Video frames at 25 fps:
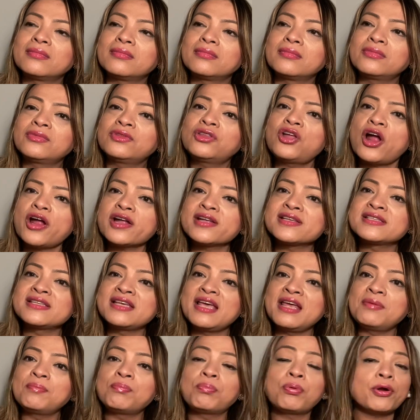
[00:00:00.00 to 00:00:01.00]

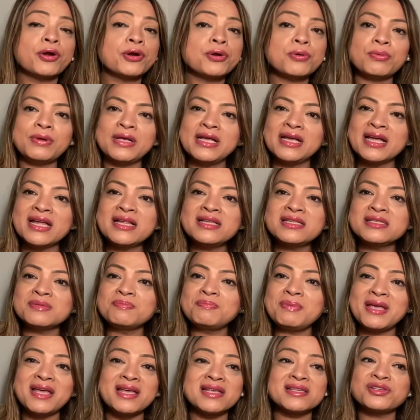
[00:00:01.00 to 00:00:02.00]
dark-skinned Puerto Ricans,
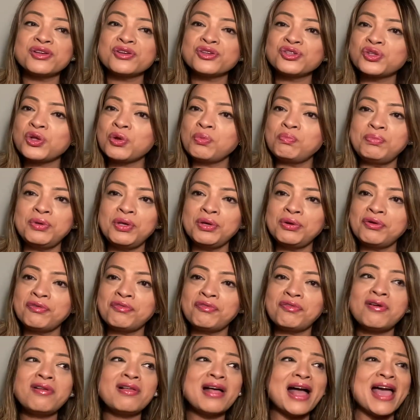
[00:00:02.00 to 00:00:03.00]
because they're so
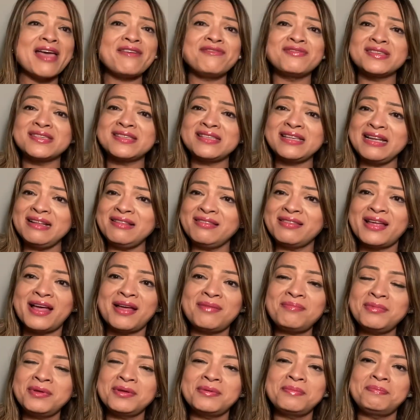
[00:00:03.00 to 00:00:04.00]
beautiful. I've seen
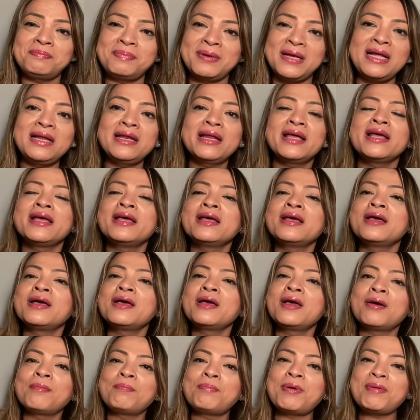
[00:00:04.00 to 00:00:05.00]
them compete,
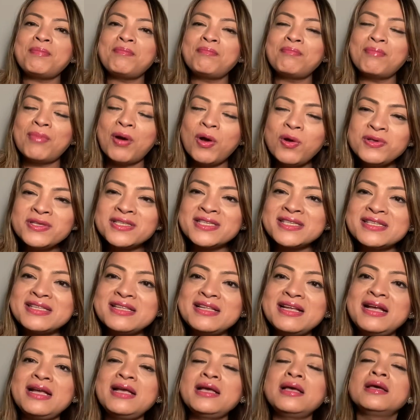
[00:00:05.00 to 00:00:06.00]
but
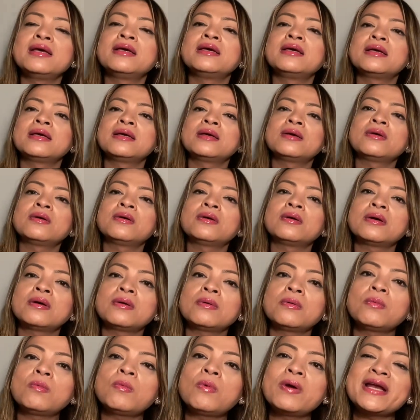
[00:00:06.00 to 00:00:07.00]
mostly
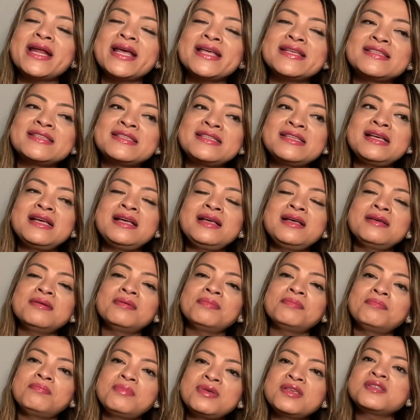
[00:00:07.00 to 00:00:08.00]
when I see
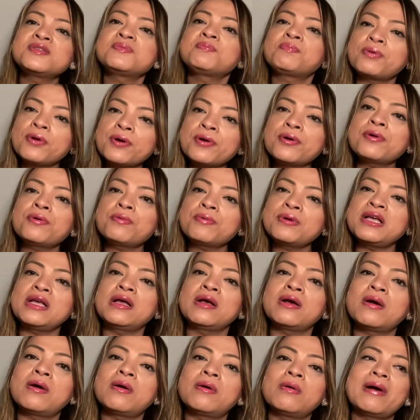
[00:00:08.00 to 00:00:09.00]
Miss Puerto
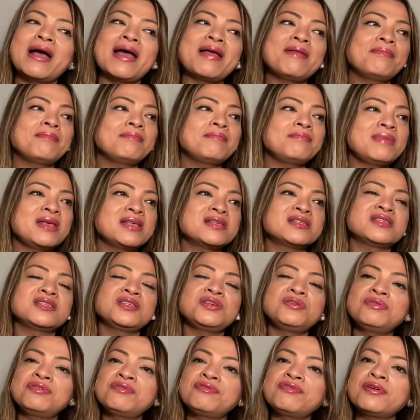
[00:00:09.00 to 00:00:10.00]
Rico at Miss
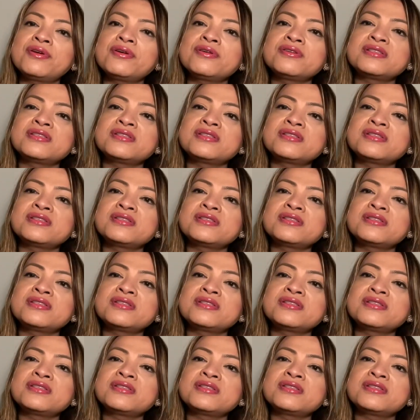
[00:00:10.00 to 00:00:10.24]
Universe,